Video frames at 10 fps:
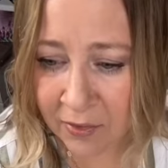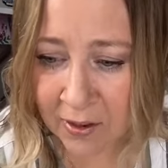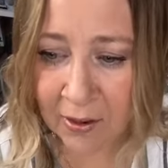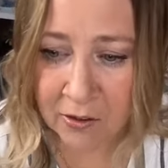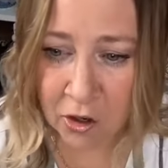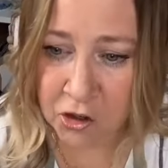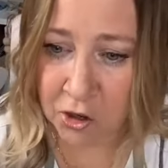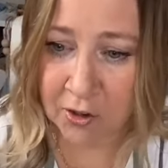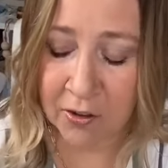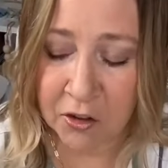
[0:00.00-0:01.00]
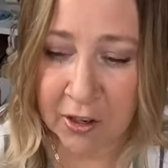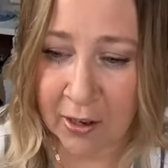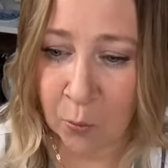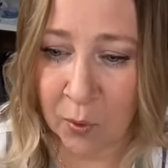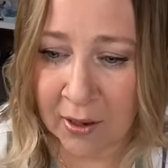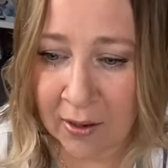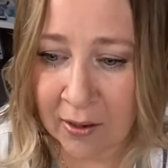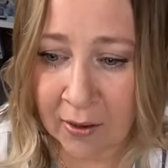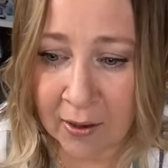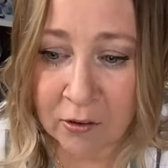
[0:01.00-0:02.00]
I think I told y'all the other day,
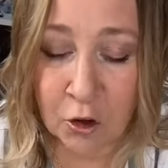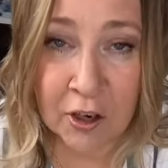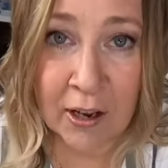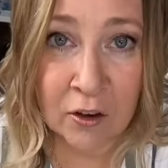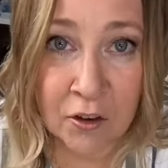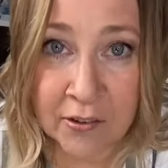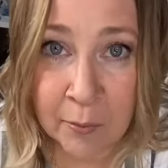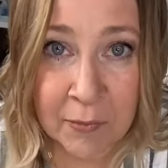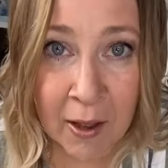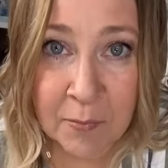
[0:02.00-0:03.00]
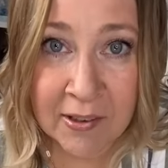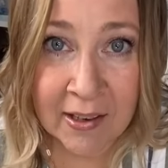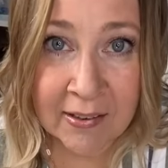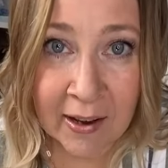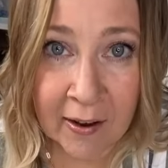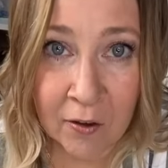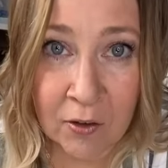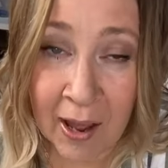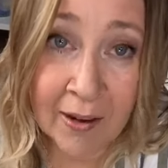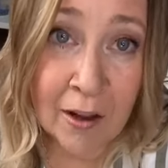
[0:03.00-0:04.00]
we as creators sometimes get
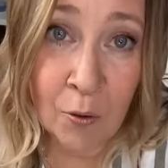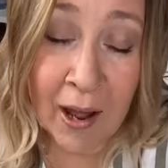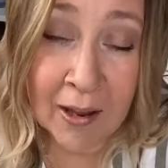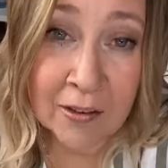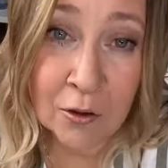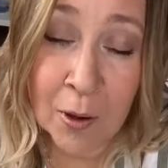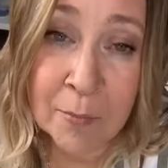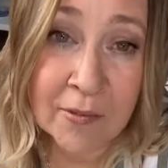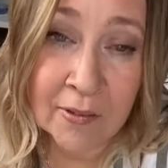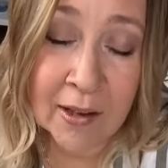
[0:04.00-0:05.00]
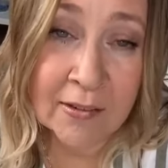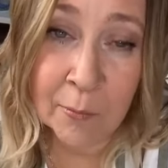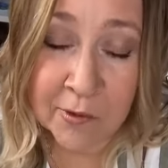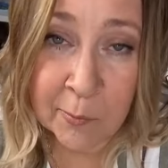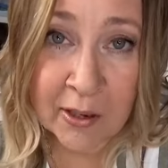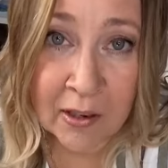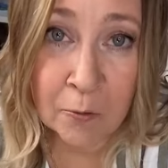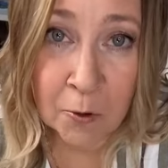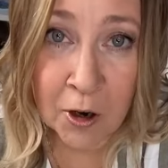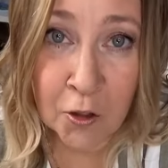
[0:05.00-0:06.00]
down. I know I do. I guess I'm speaking
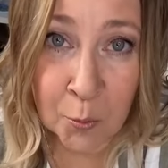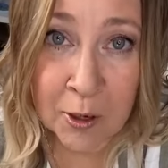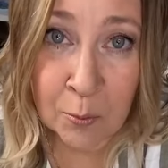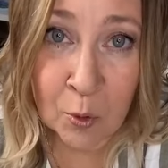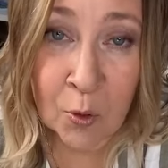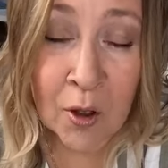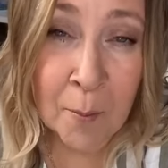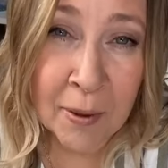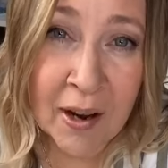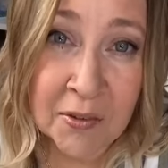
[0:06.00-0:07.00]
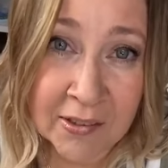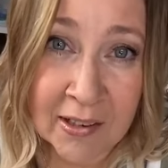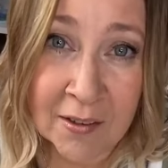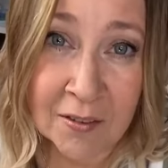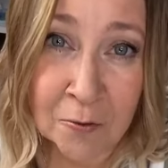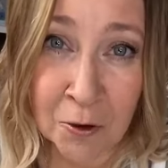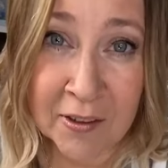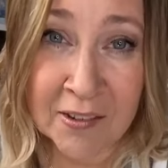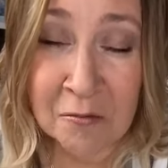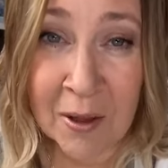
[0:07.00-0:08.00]
for other people, but I've seen
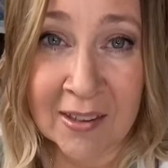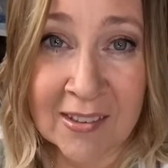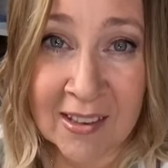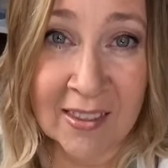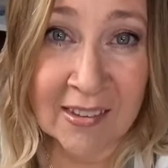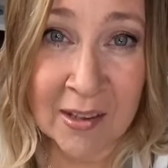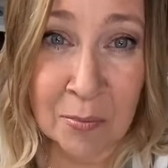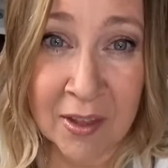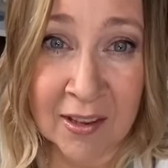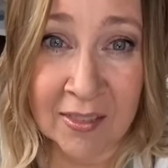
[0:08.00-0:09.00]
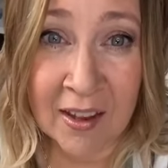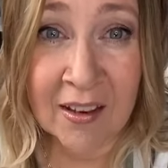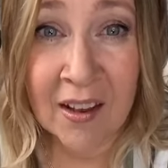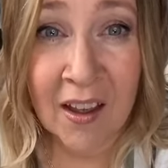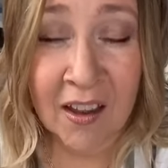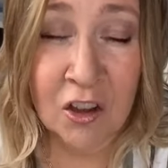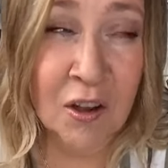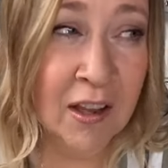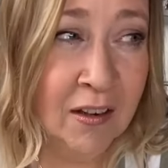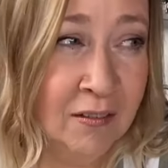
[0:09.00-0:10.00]
friends of mine say the same thing, that you
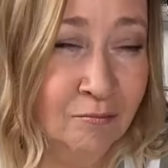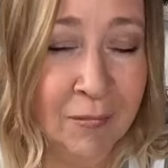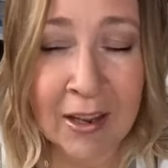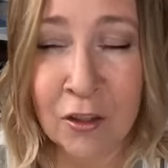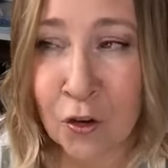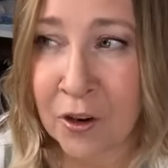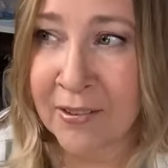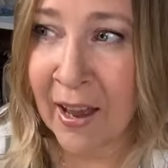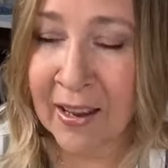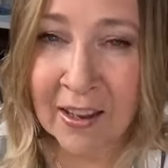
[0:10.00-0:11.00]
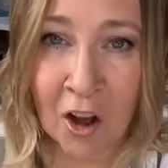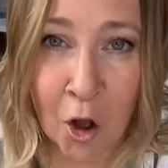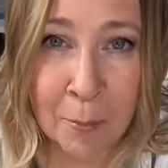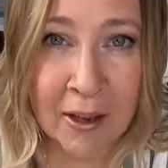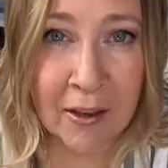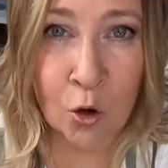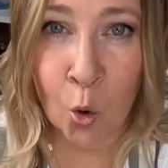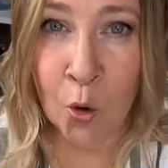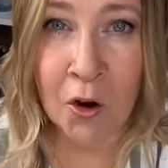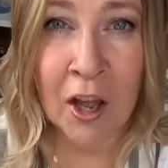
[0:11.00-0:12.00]
get either a techie comment
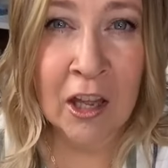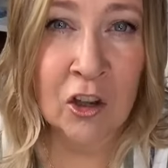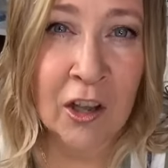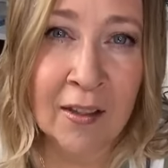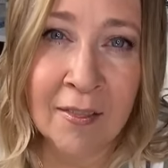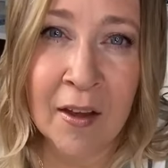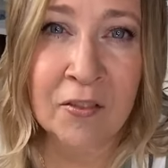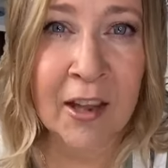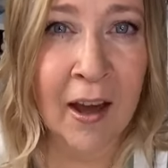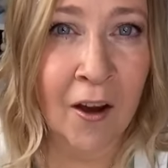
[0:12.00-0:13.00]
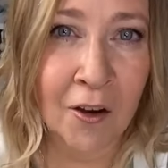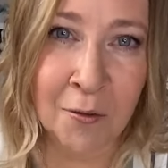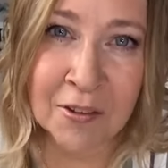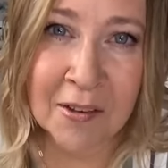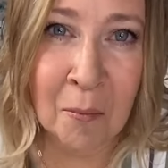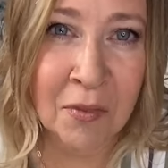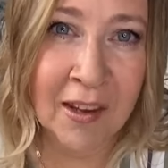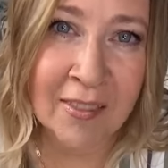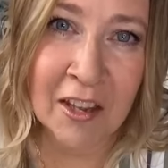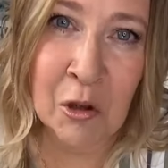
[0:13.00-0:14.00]
or you get left out of
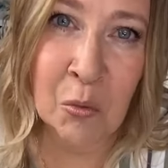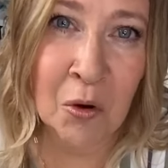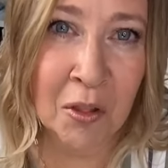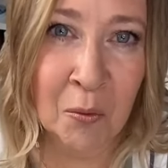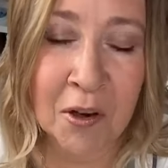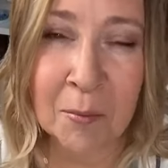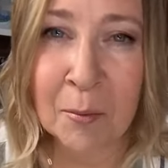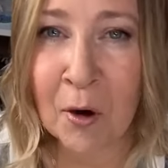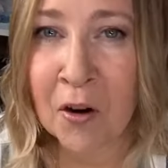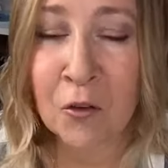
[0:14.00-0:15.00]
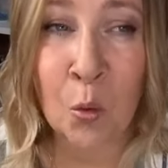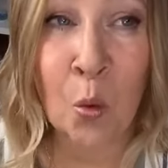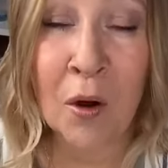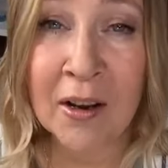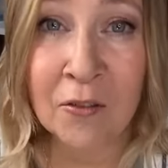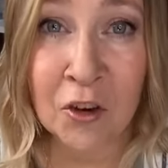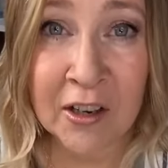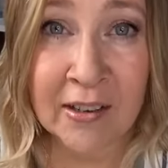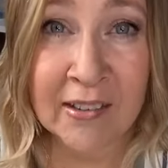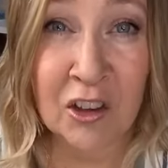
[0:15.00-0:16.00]
something that you really want to be a part of or whatever it
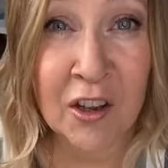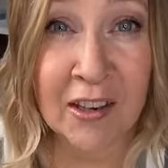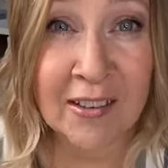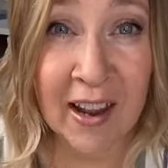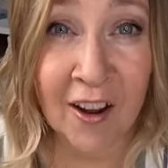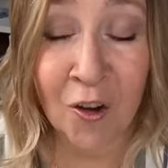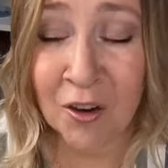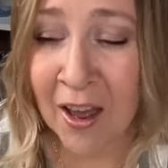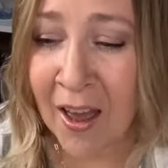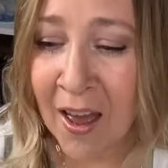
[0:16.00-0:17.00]
is, and you get down.